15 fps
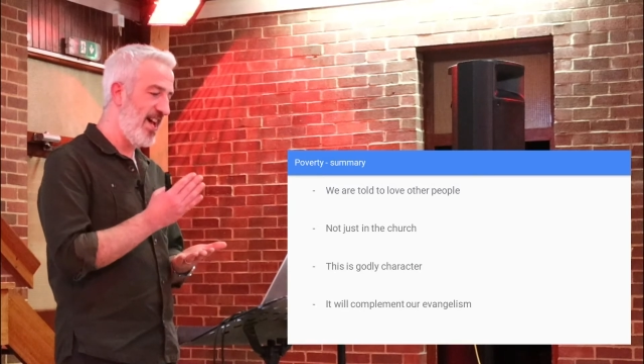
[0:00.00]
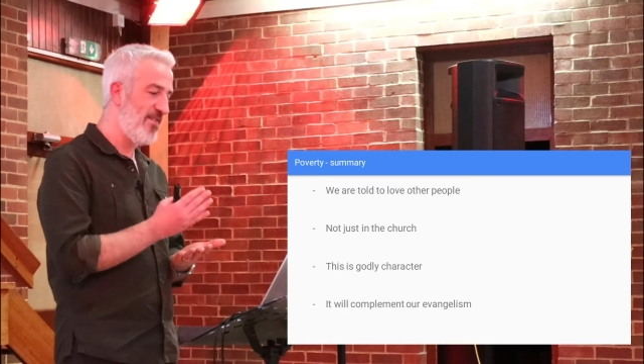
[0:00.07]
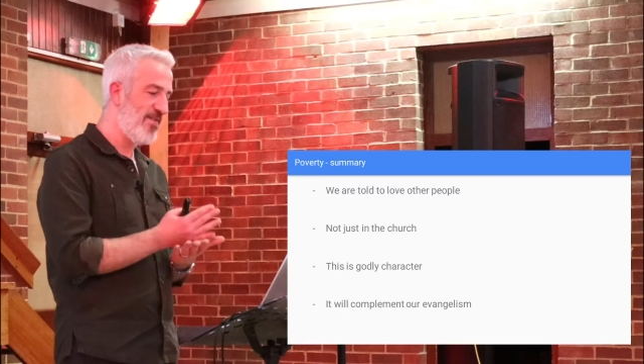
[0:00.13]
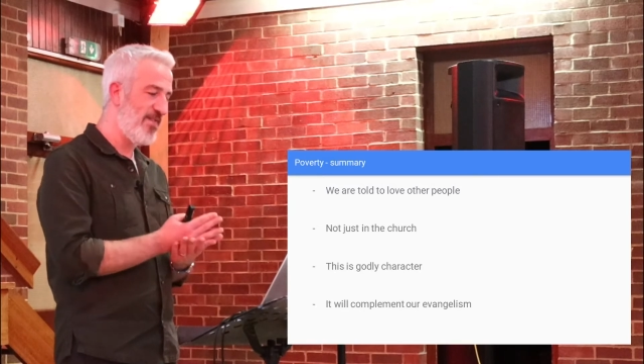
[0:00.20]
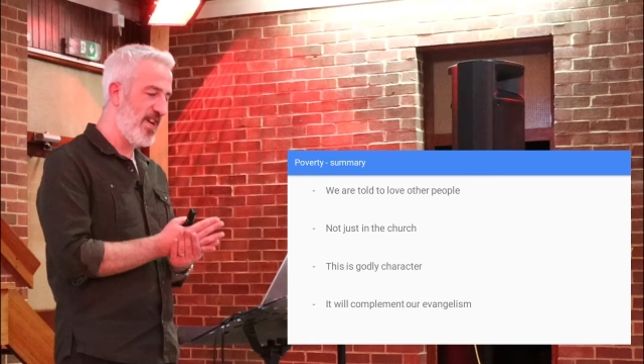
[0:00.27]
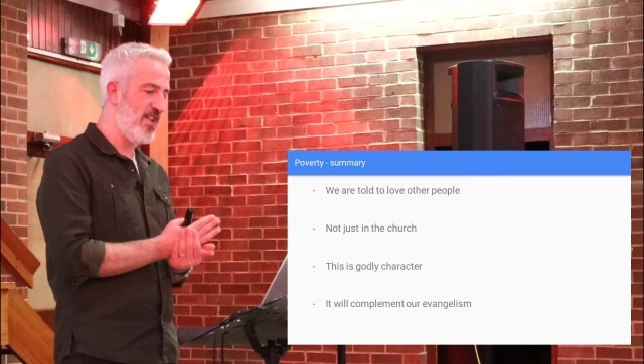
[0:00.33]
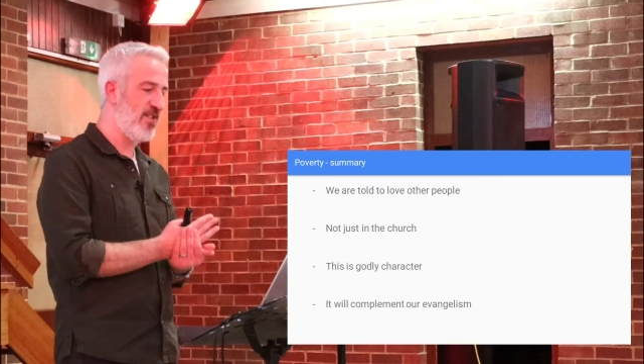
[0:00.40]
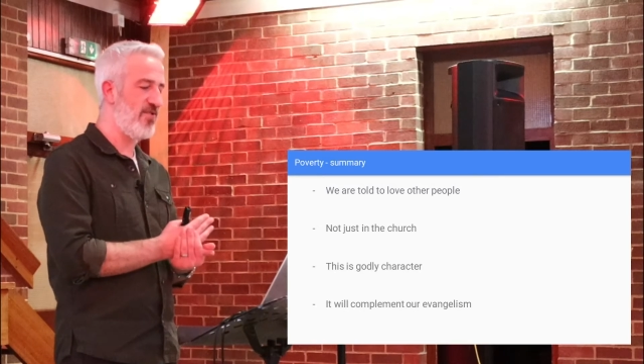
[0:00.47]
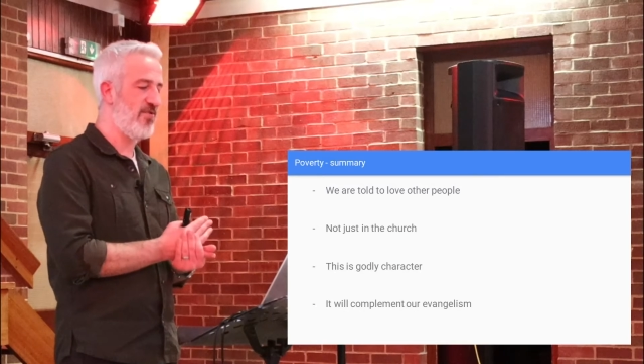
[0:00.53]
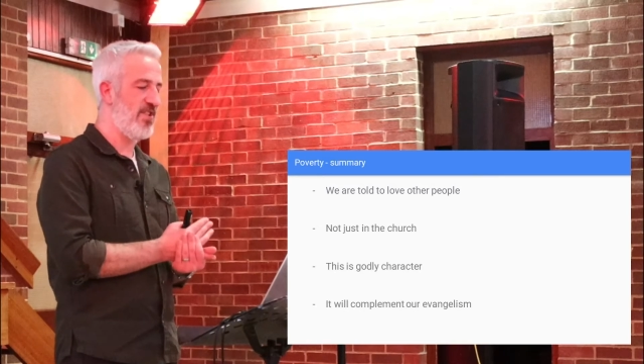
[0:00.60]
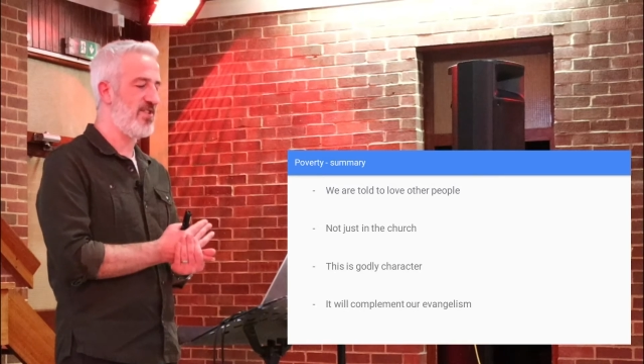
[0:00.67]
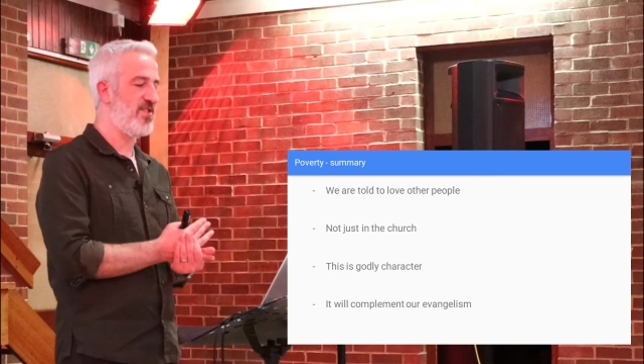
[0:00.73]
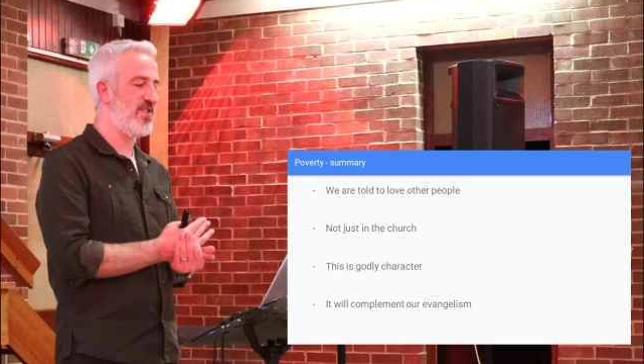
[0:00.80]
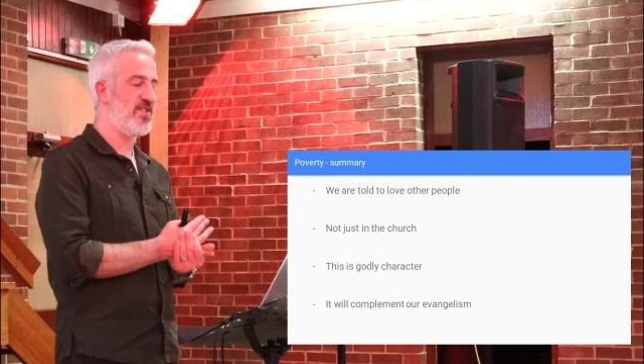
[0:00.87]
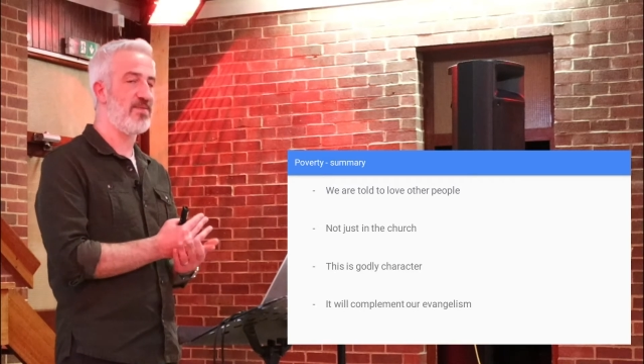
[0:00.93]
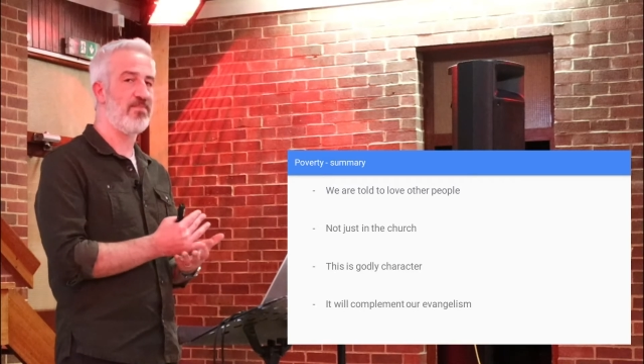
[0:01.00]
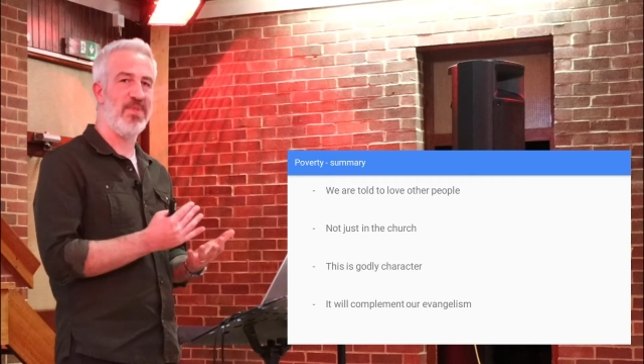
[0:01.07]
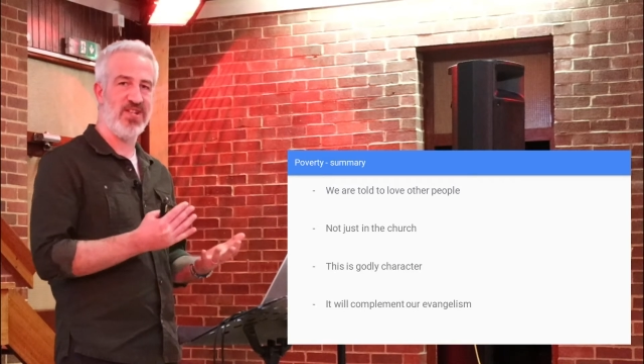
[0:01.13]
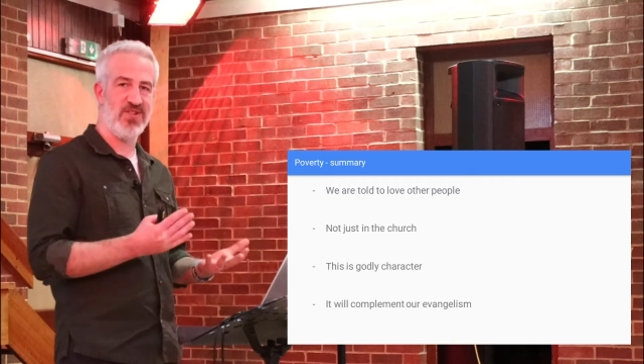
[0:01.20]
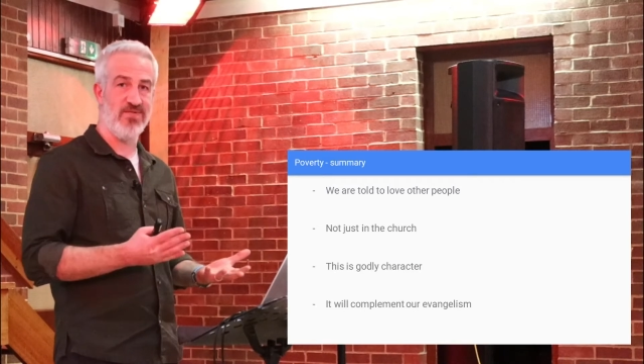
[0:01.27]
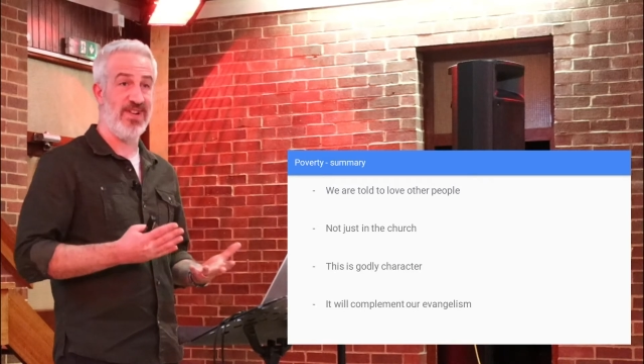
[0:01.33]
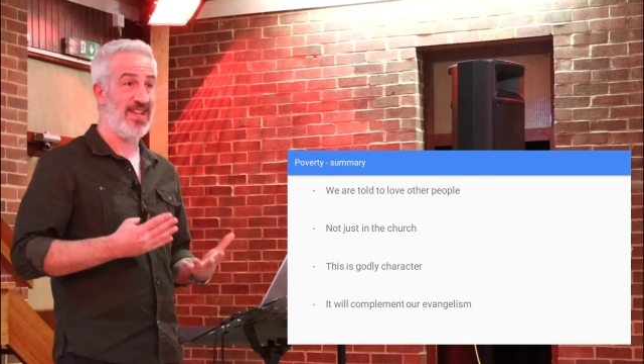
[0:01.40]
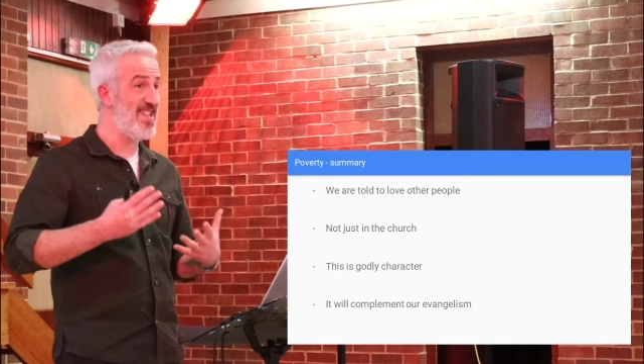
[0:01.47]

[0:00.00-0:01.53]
fellow Christians, missionaries,